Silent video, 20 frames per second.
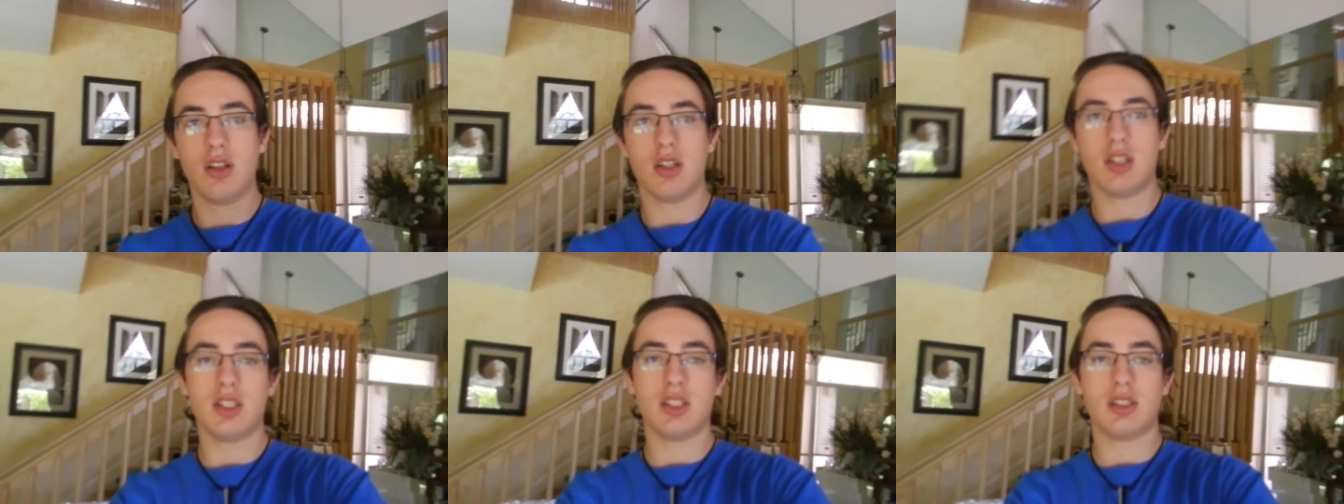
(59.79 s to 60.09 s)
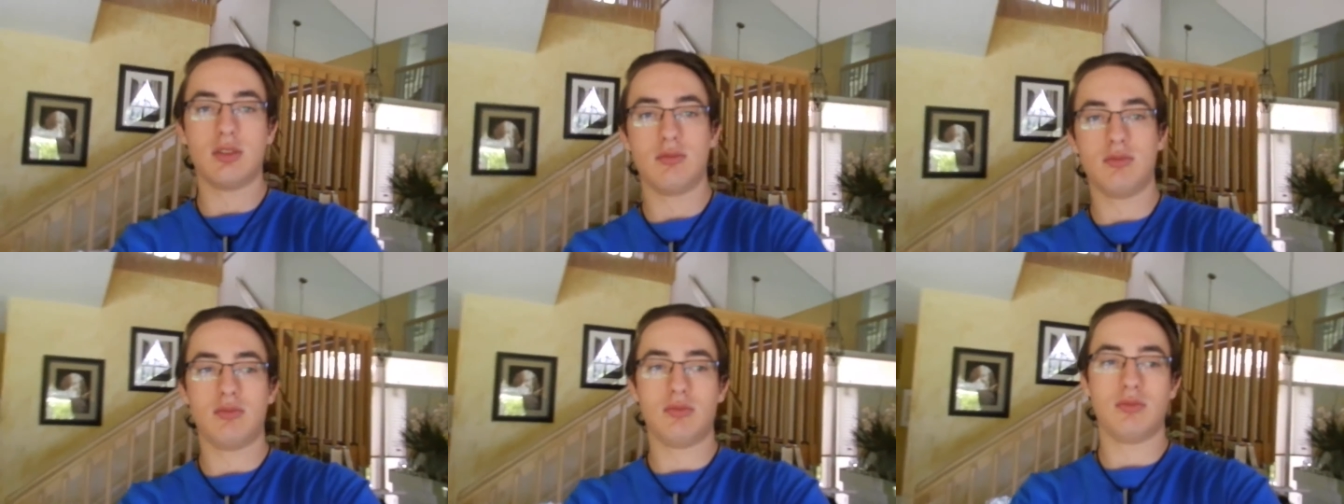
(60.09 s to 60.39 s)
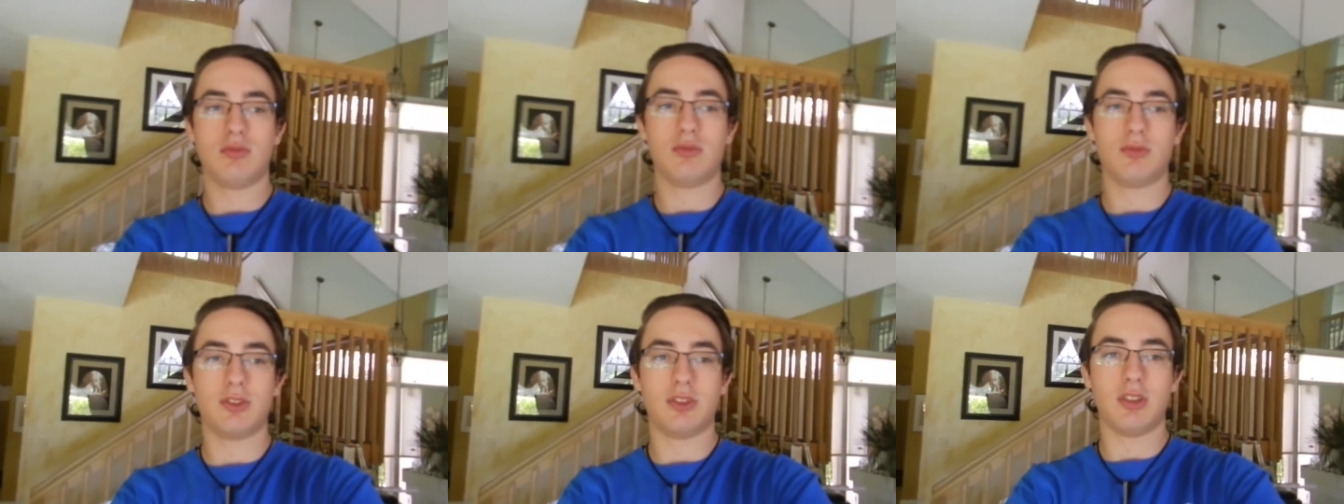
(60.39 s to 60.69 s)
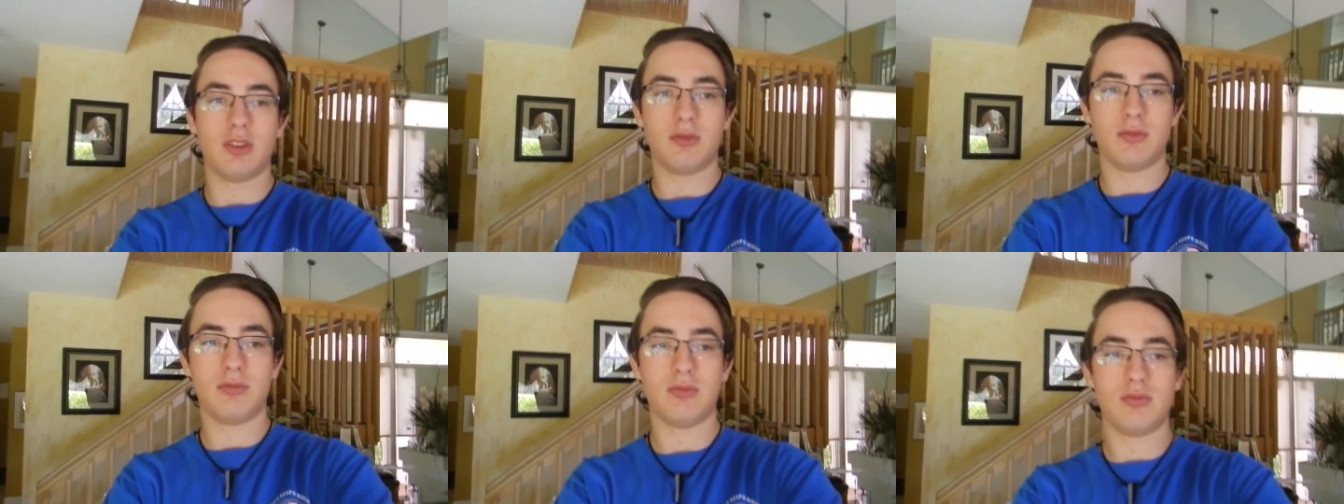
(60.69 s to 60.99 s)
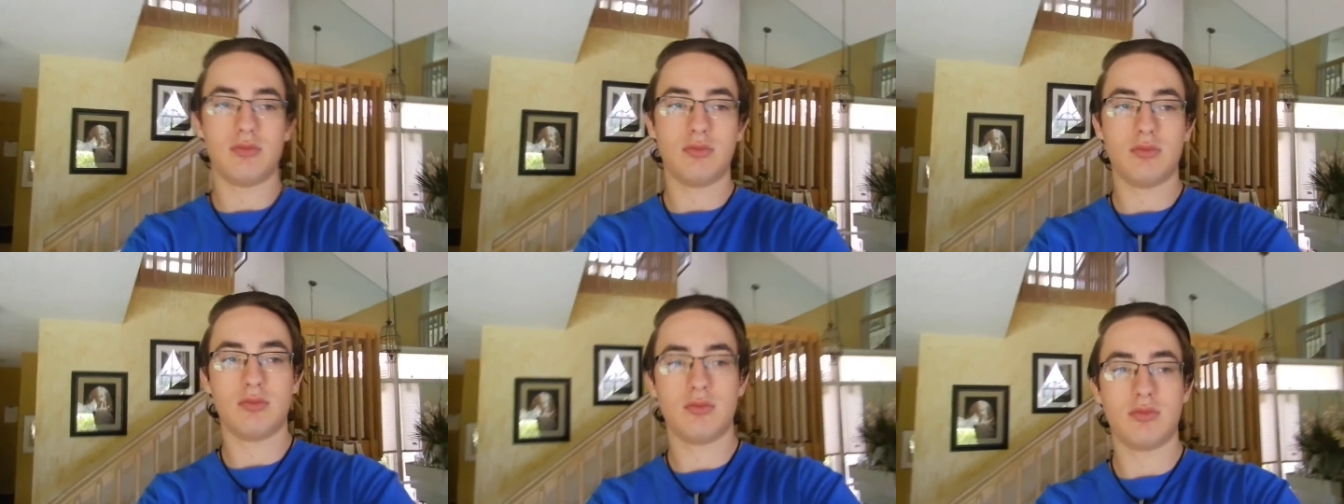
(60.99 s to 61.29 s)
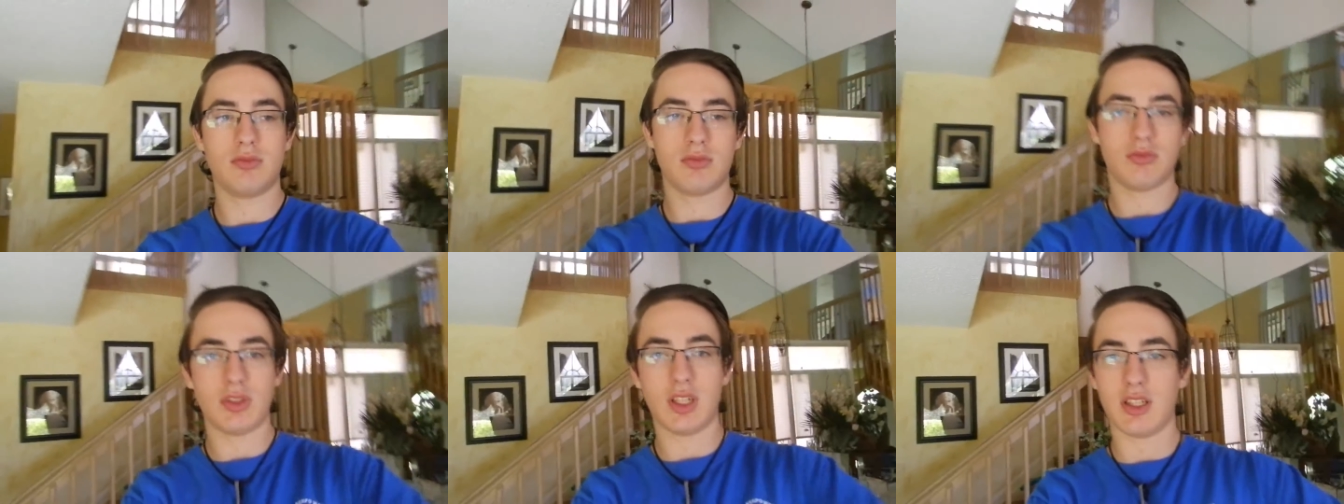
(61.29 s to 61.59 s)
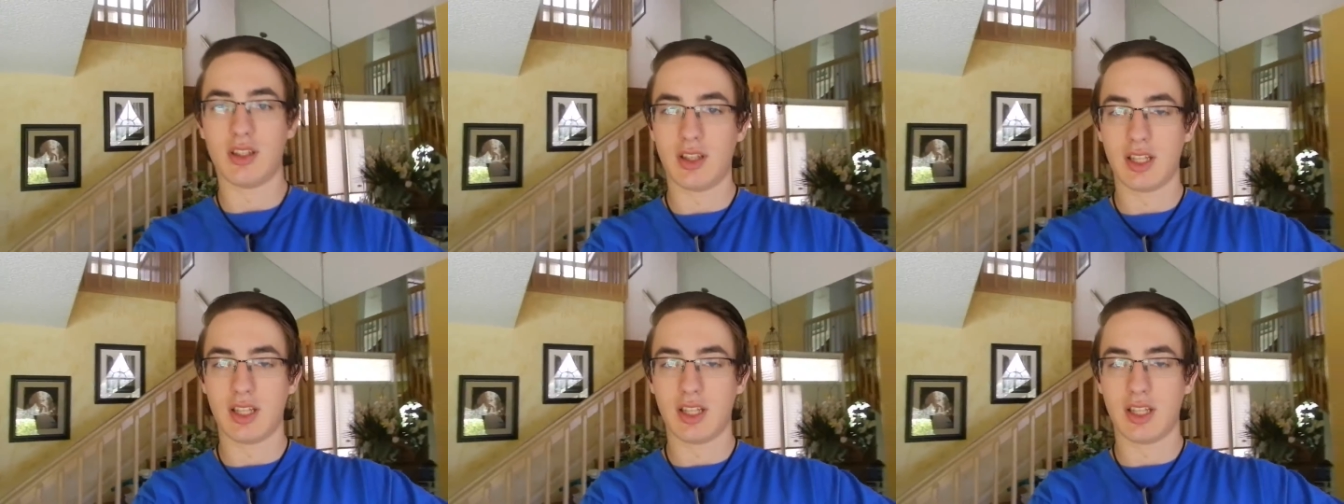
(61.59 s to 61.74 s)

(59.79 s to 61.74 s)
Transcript: Um, so did